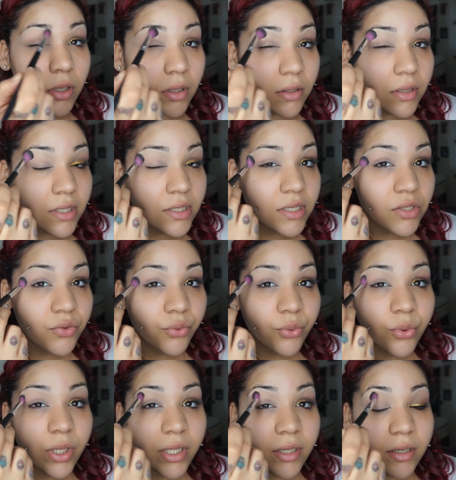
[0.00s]
This is
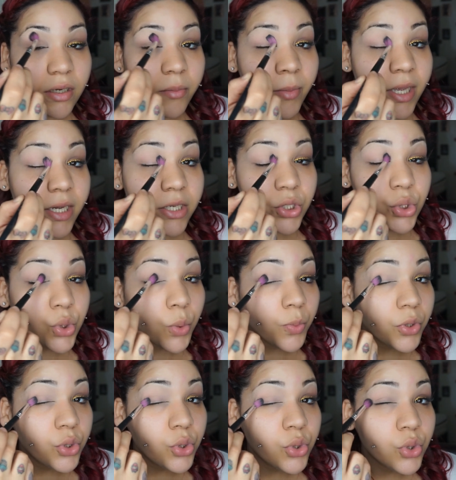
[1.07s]
really gonna make it so
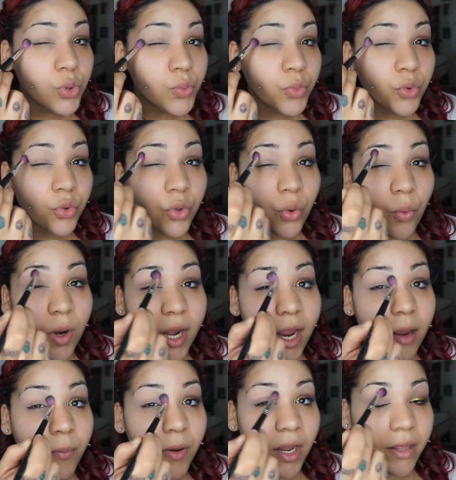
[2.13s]
much smoother when
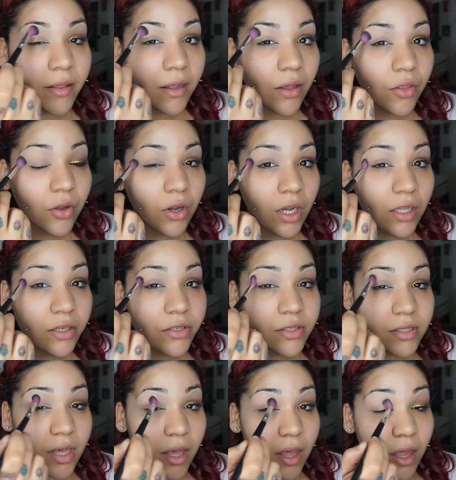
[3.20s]
I apply the other
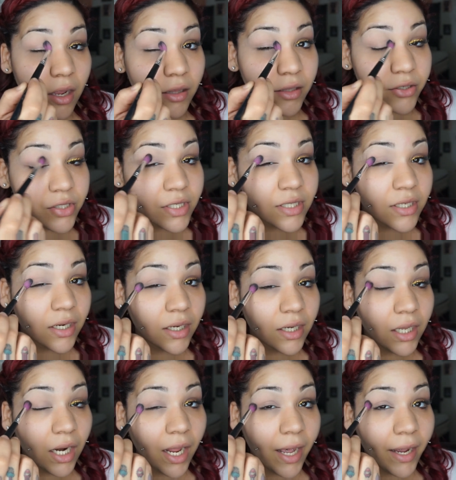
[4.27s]
colors. They're just gonna
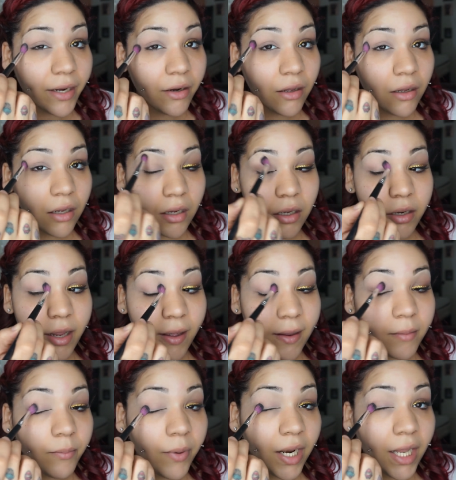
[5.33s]
glide on
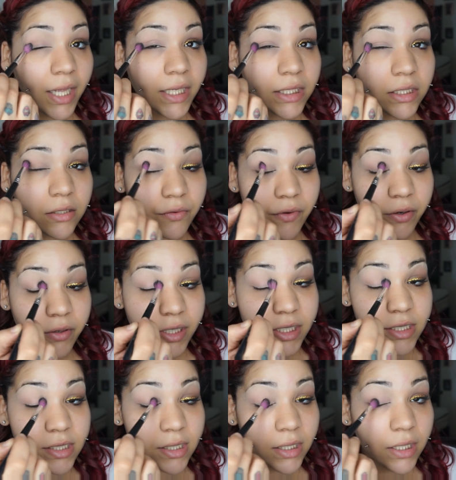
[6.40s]
and blend very
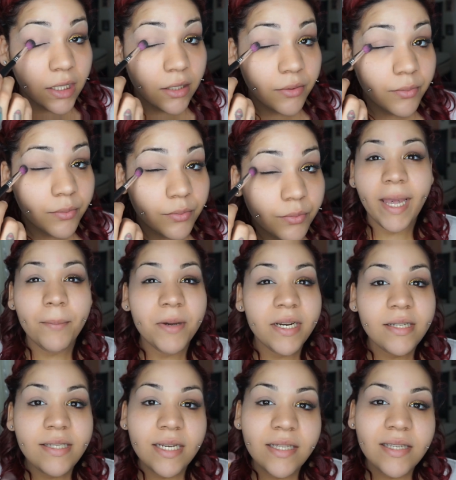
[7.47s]
easily. I'm
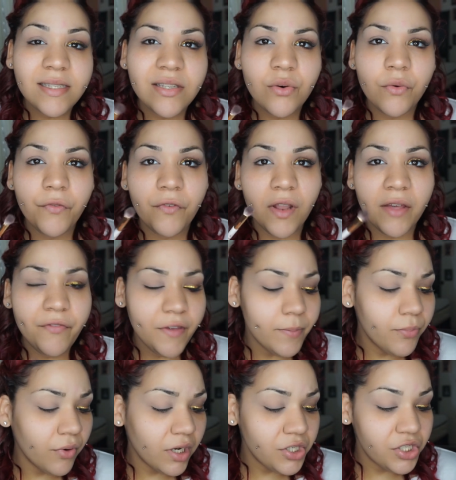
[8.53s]
gonna take this little fluffy
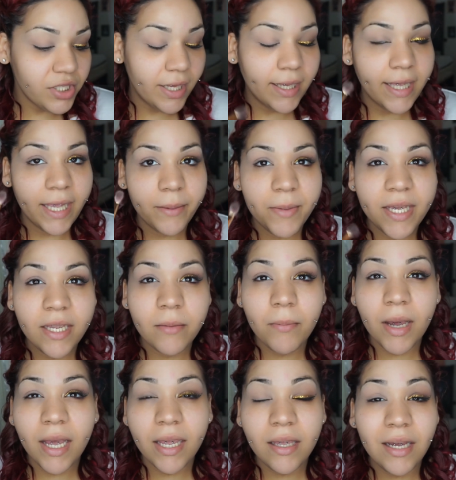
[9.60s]
brush that came in
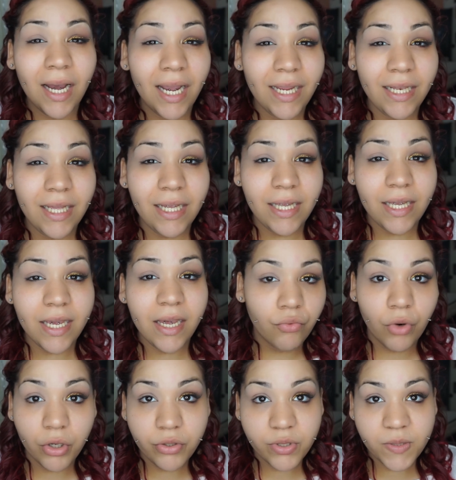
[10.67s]
my Kylie
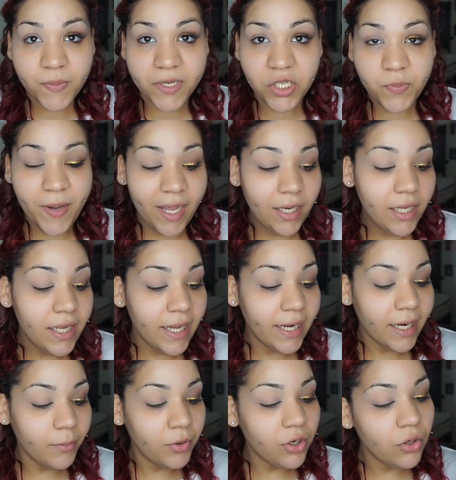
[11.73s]
Royals Peach palette,
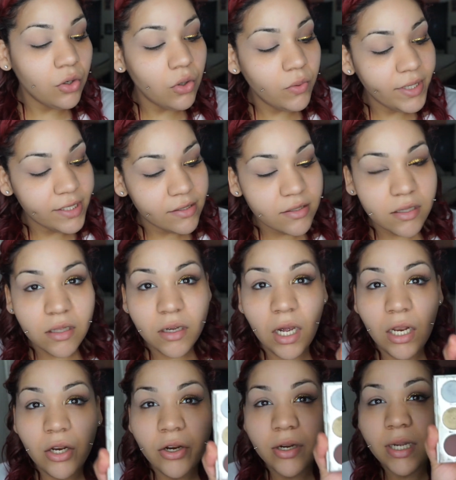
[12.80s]
and I'm gonna go into the
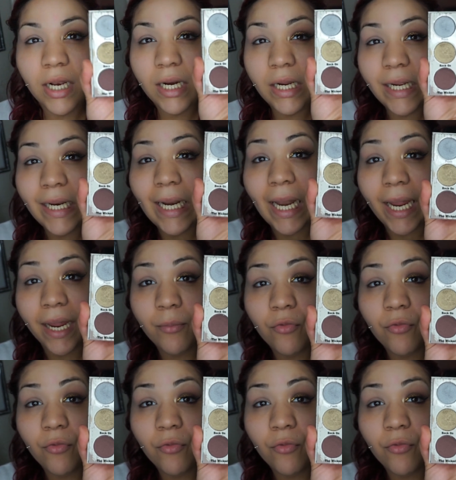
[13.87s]
color Glam